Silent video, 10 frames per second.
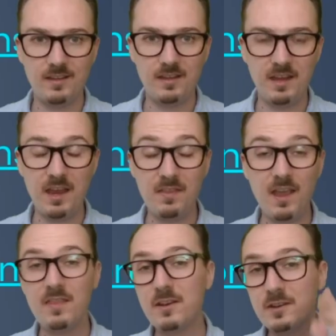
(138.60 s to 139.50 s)
And
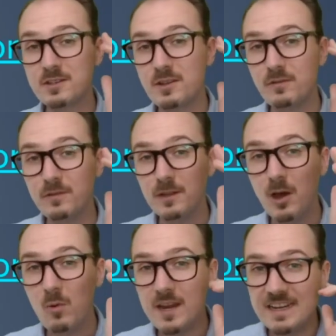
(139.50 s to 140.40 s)
then there's
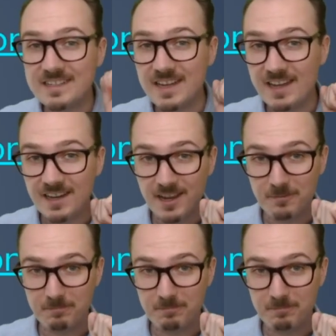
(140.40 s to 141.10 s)
flowing data.